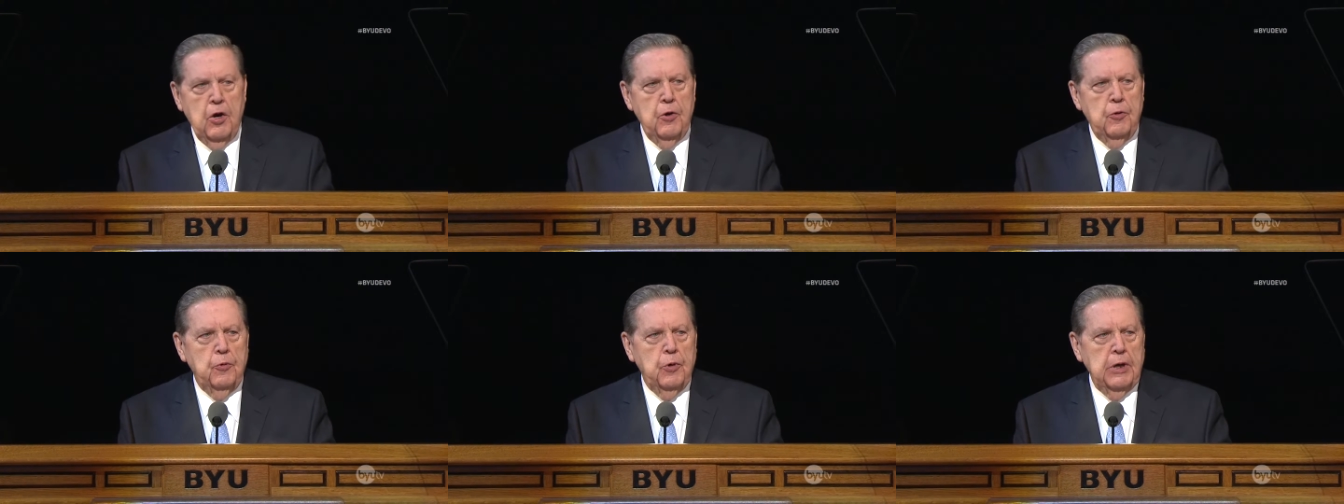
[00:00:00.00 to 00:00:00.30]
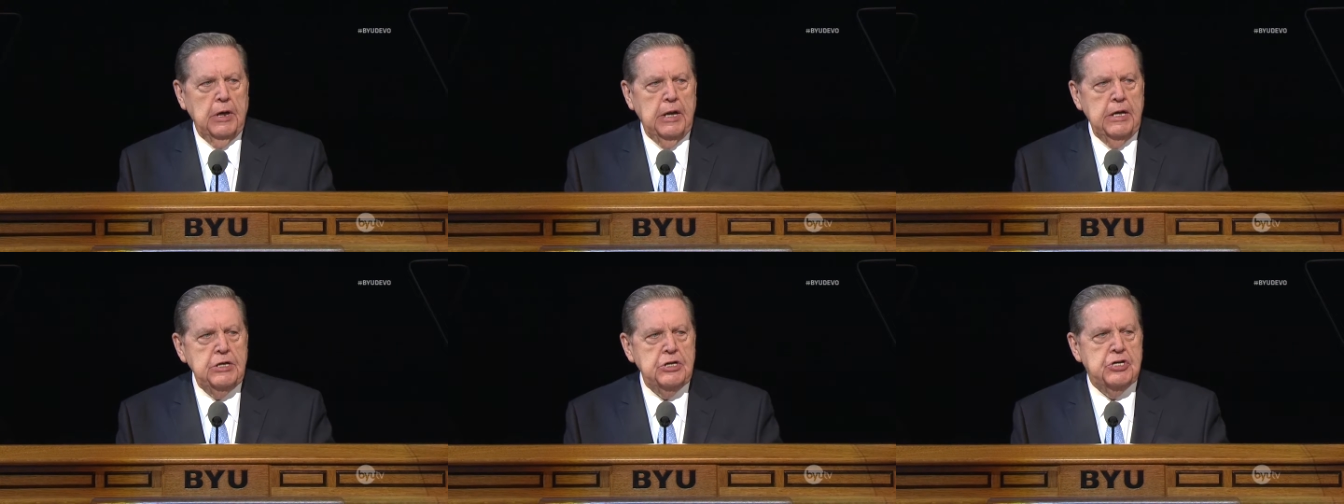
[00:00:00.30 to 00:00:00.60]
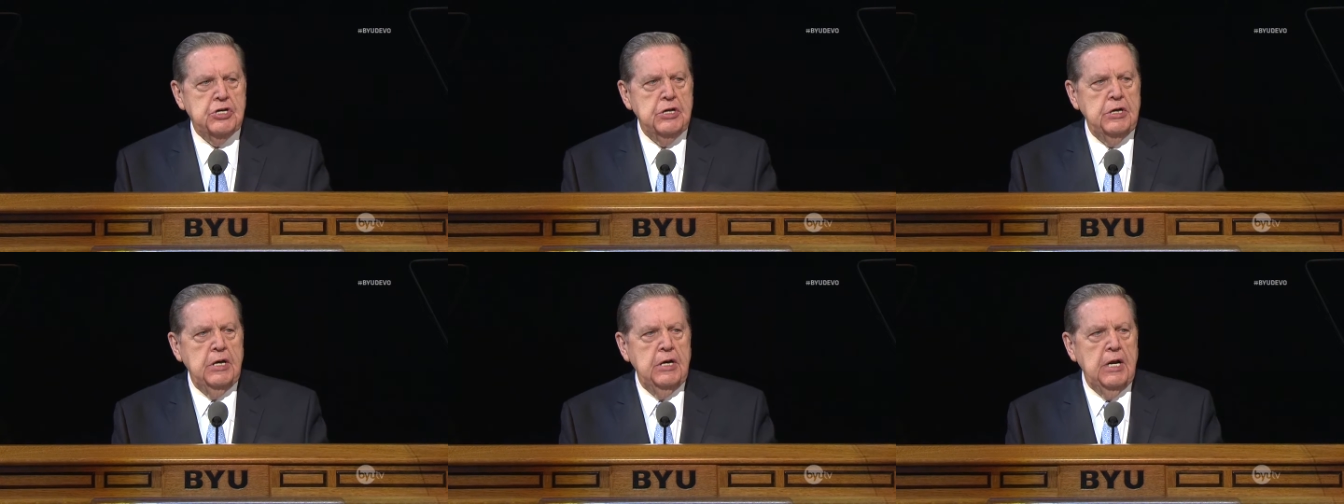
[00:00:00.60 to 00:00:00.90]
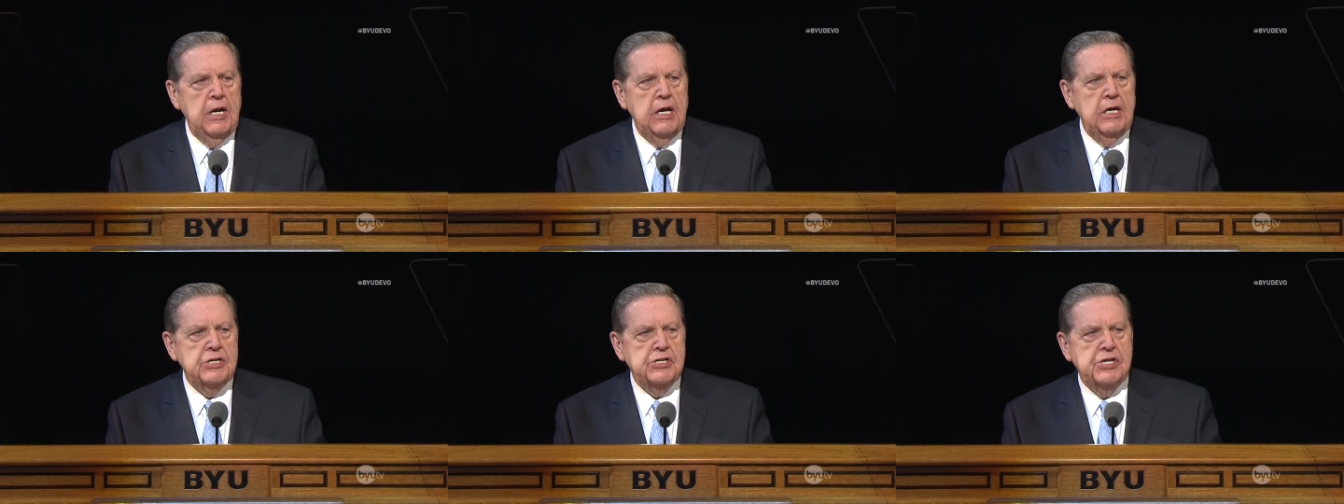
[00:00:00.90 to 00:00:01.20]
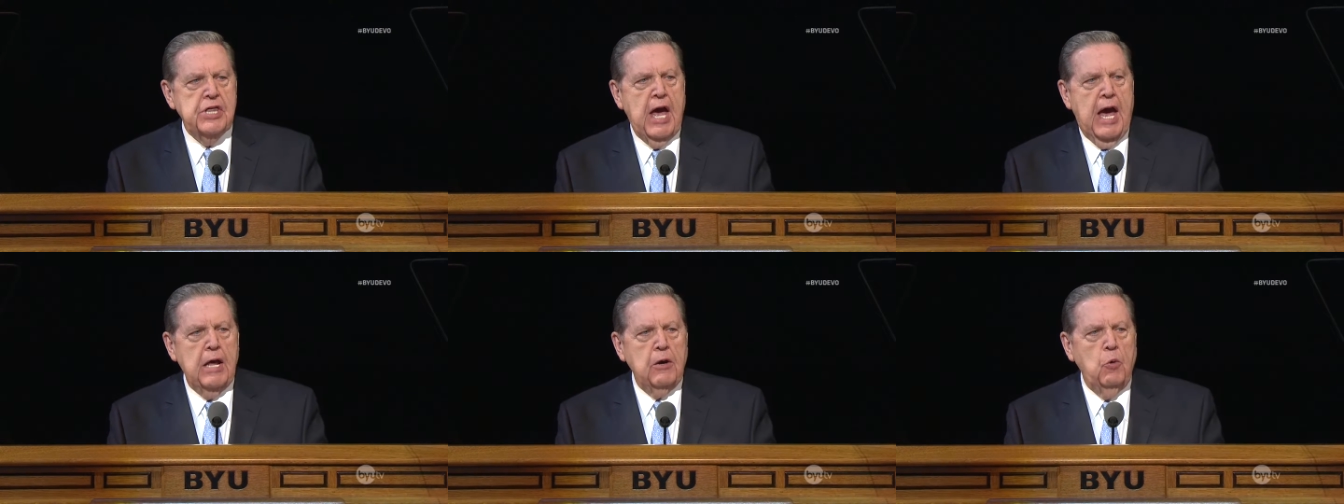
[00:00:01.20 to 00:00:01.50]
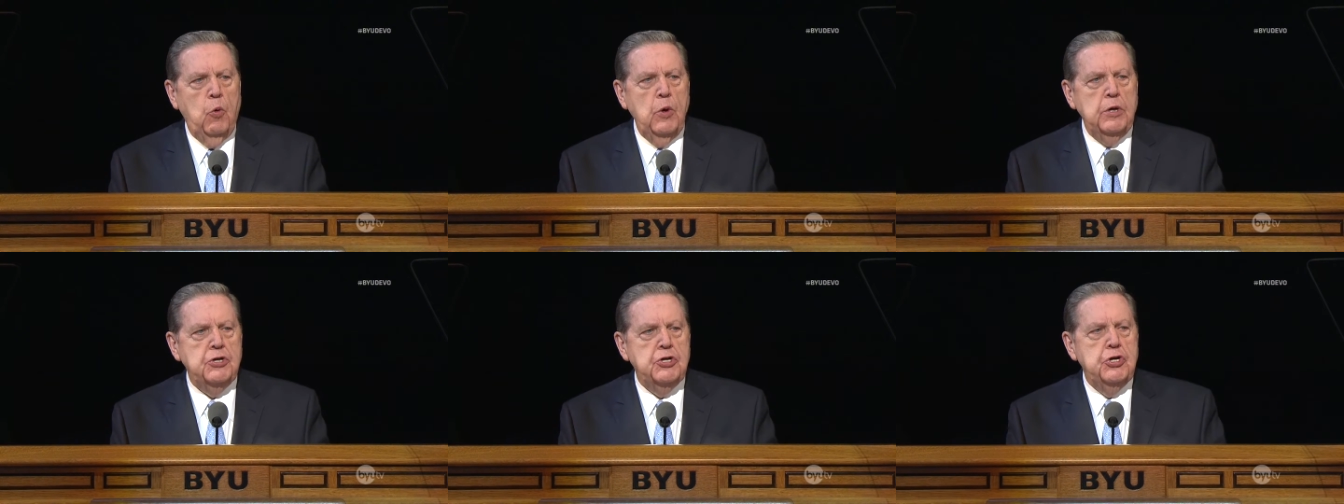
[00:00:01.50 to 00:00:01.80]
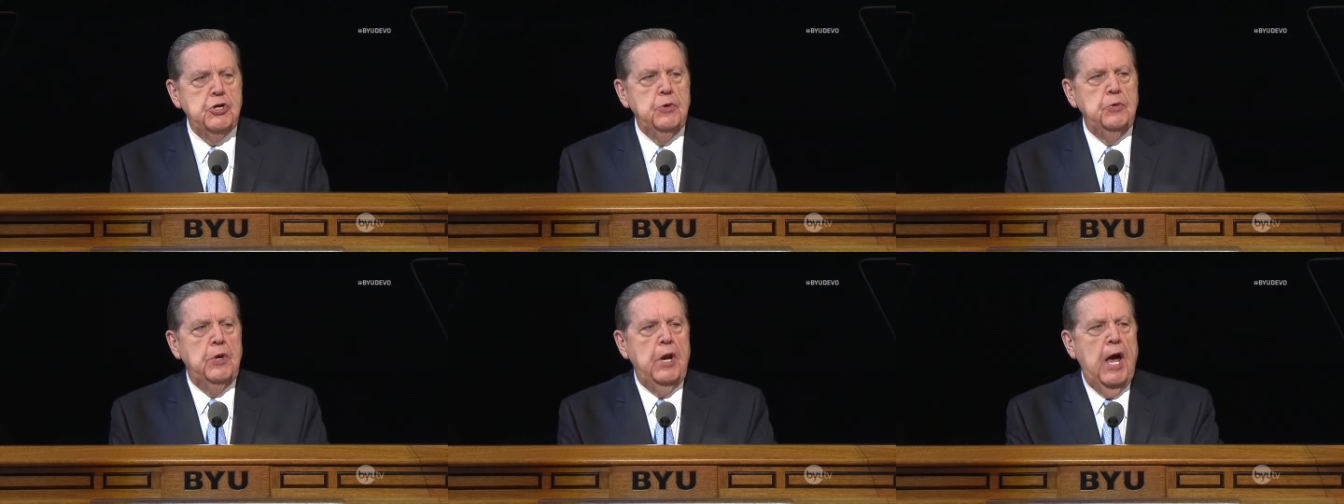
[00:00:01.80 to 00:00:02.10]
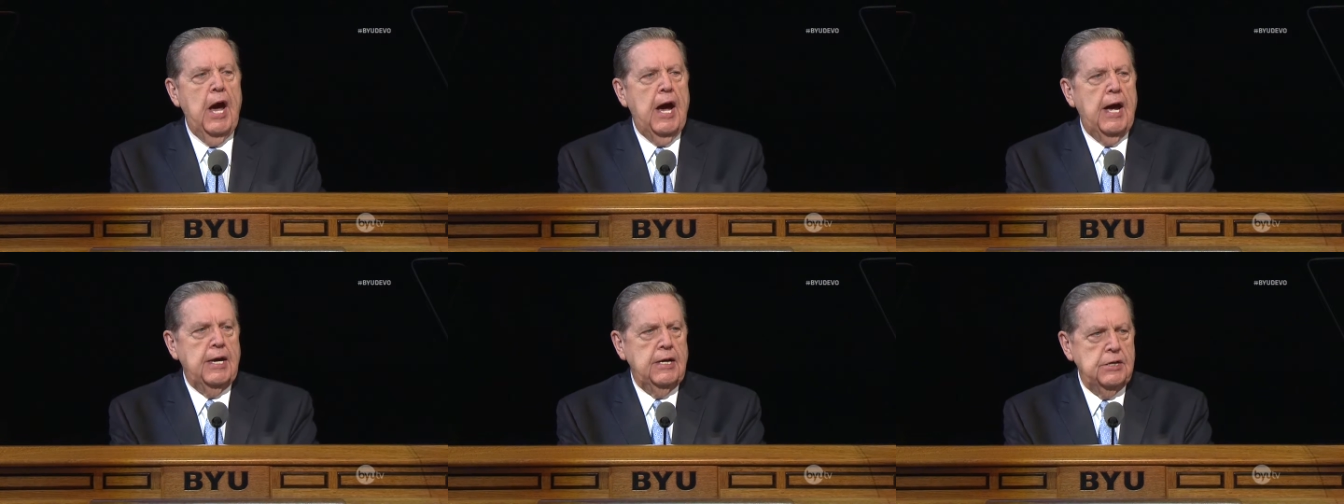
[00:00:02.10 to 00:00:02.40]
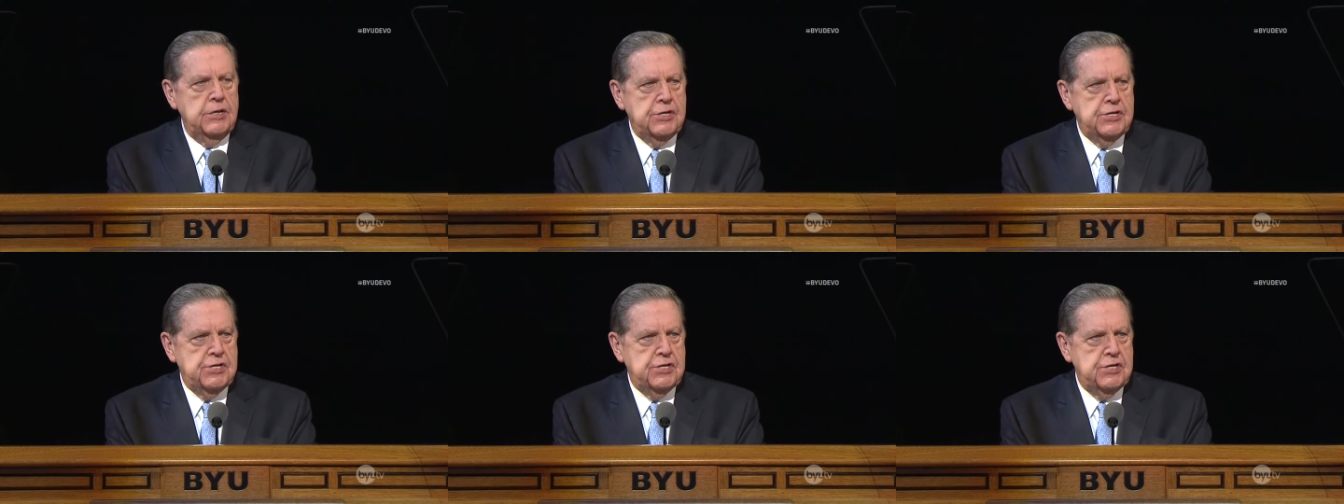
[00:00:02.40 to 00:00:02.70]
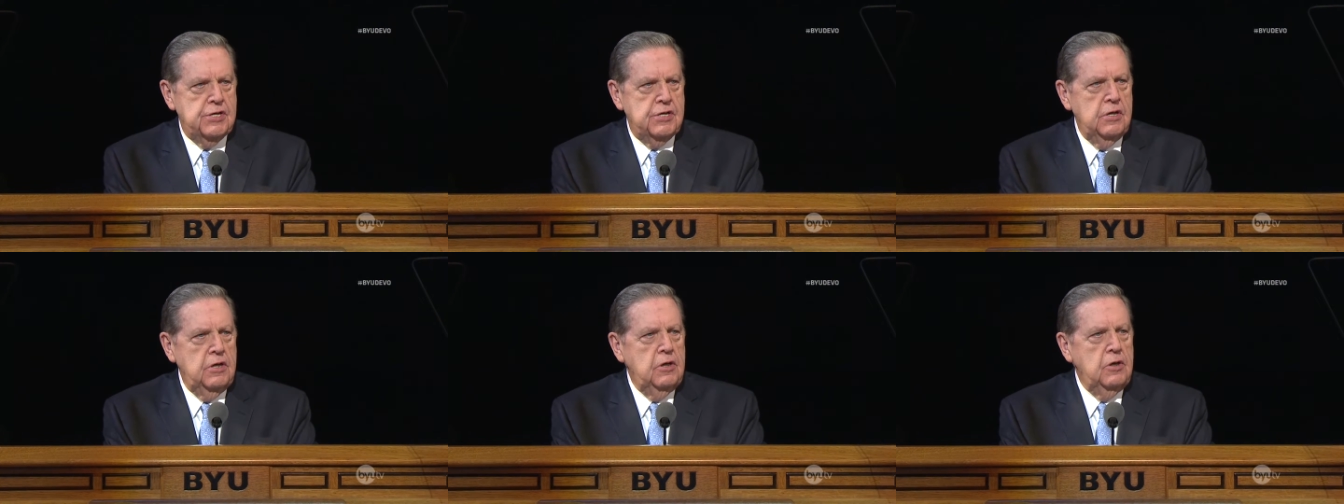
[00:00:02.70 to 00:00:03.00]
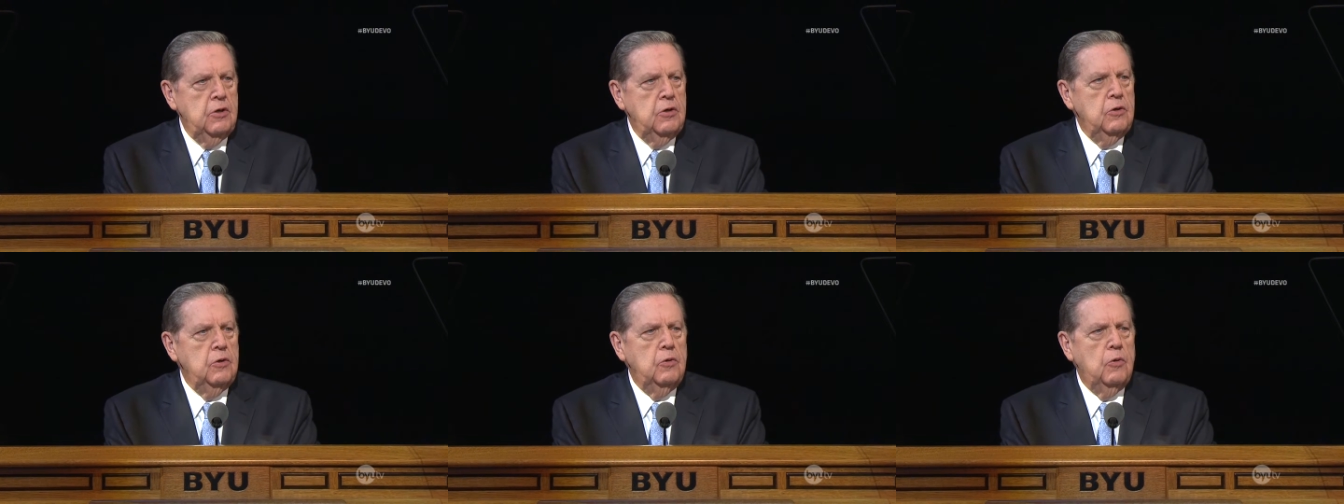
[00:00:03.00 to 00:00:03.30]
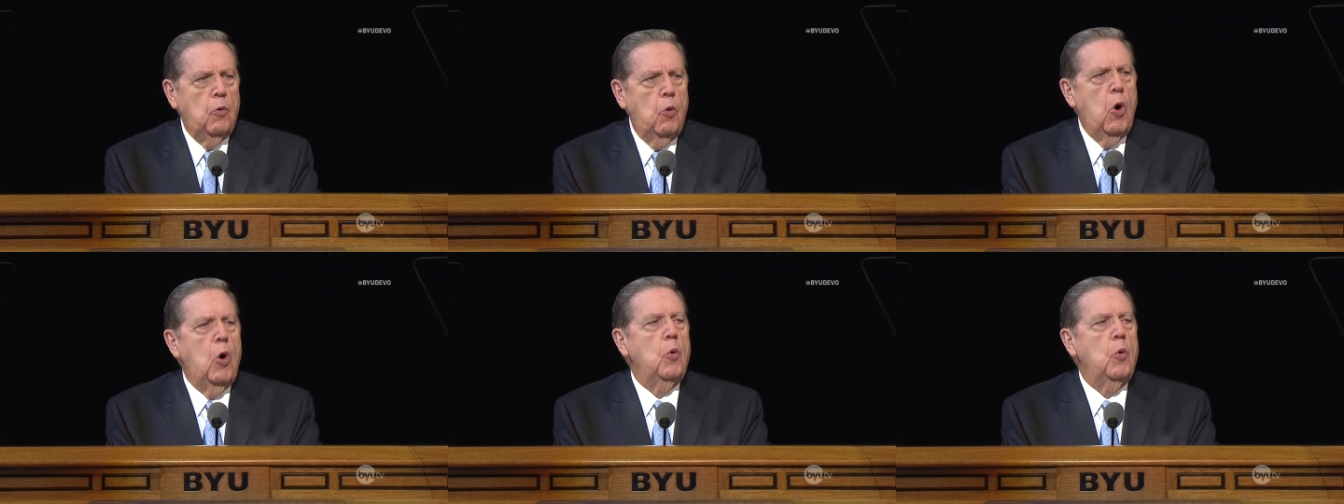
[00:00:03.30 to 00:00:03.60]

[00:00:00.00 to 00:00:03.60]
Religion is that which unites what